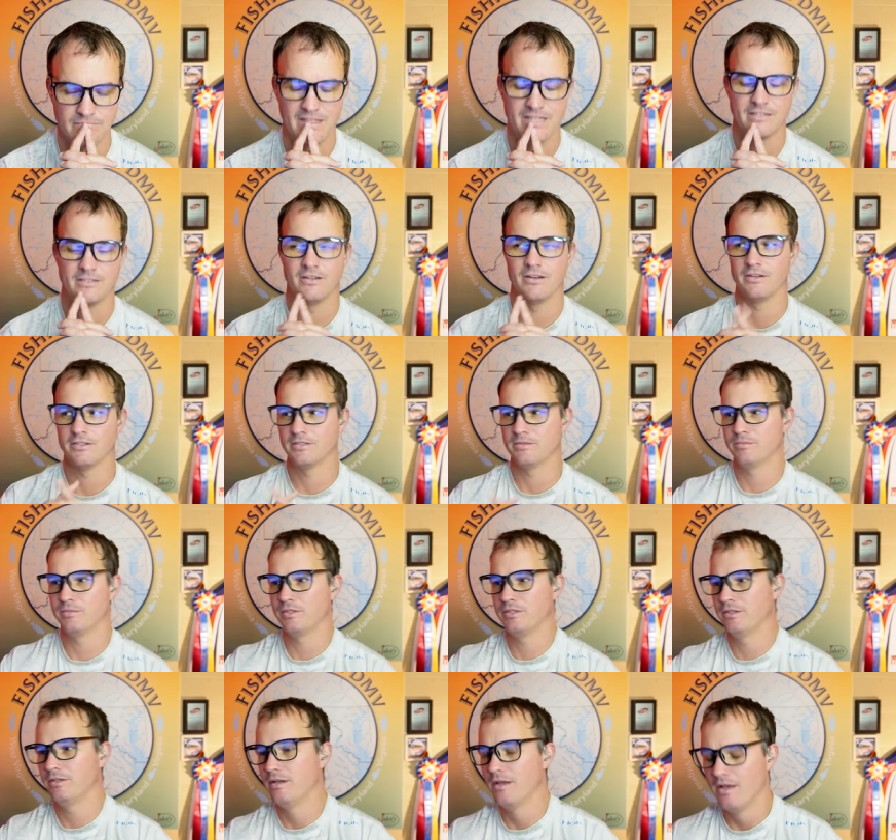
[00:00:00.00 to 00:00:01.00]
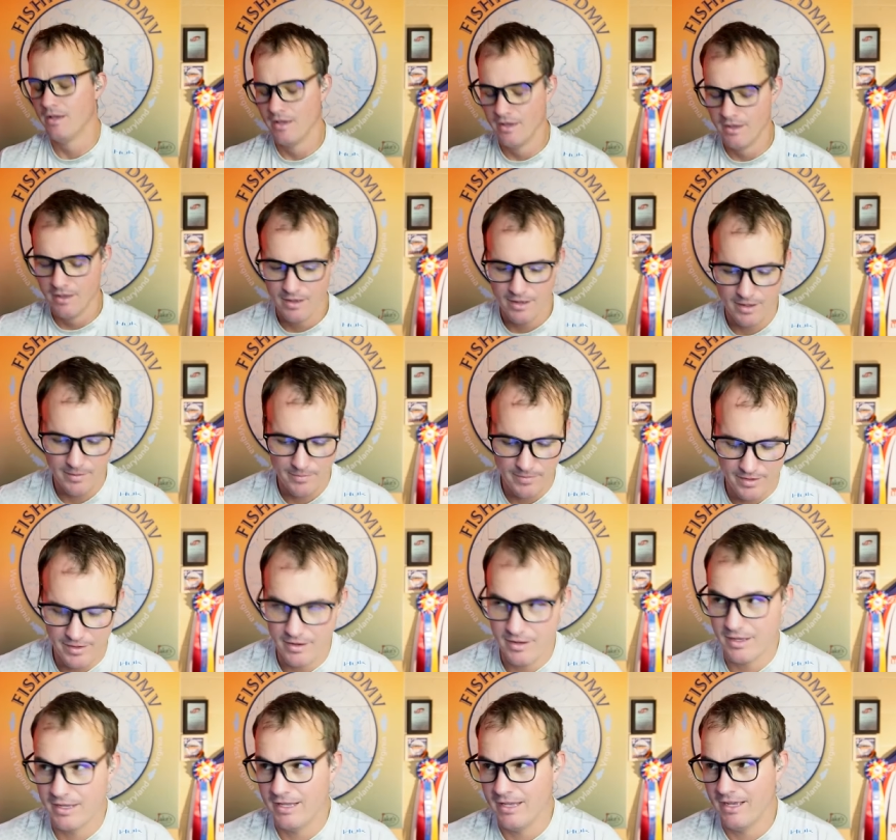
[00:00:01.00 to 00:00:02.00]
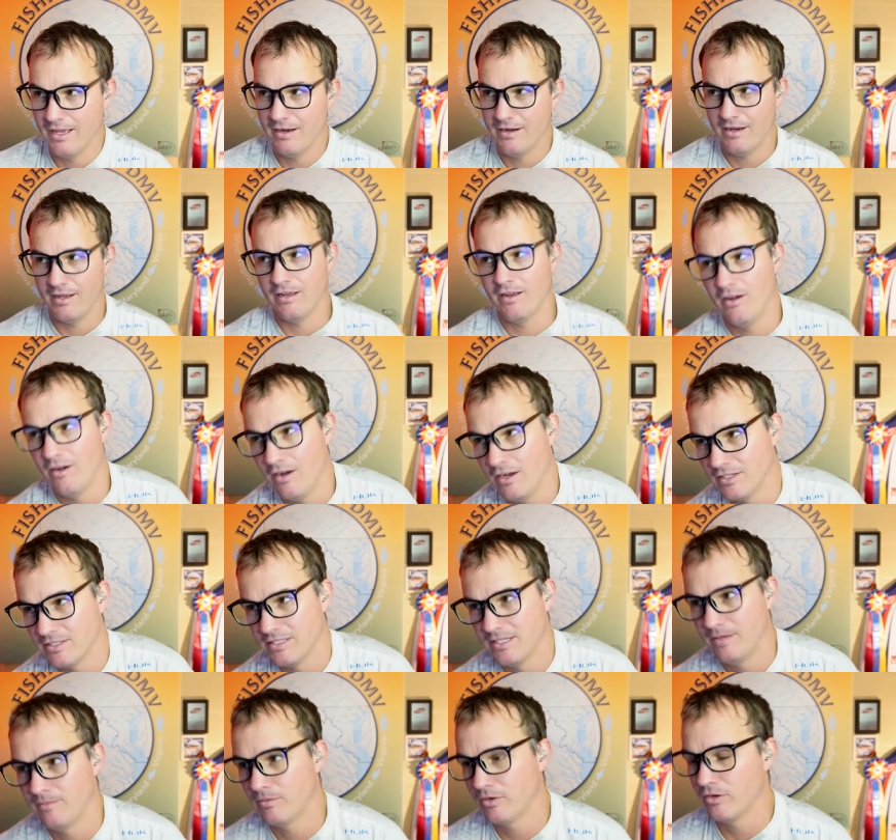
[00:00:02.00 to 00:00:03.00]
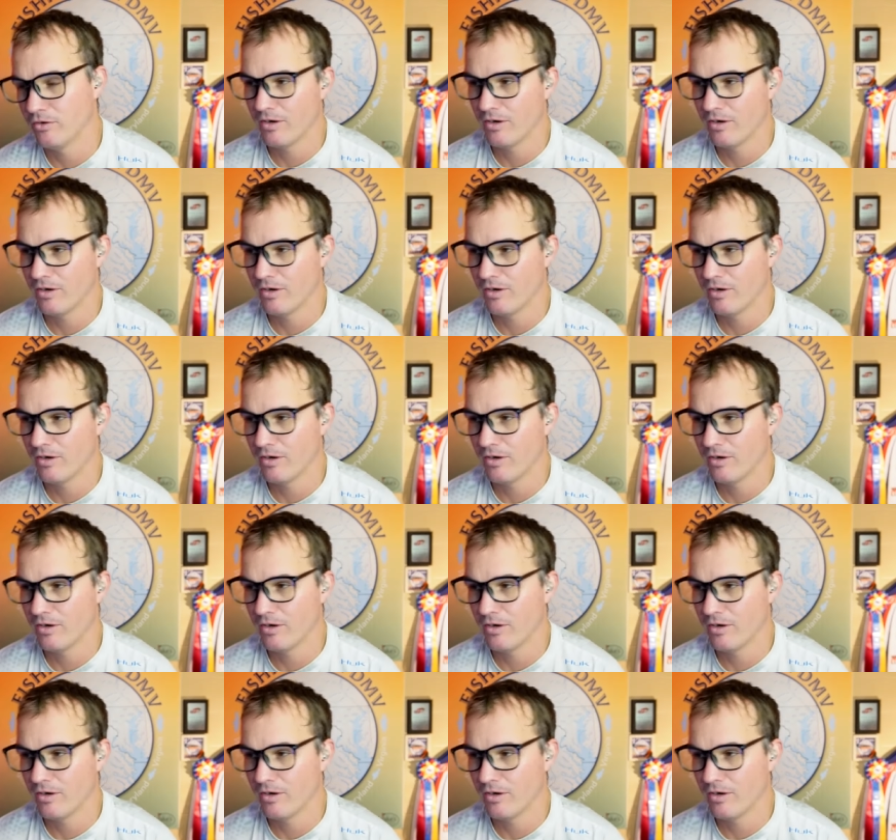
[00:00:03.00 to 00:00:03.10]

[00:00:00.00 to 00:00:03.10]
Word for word: That's awesome, dude. I mean, again, like awesome.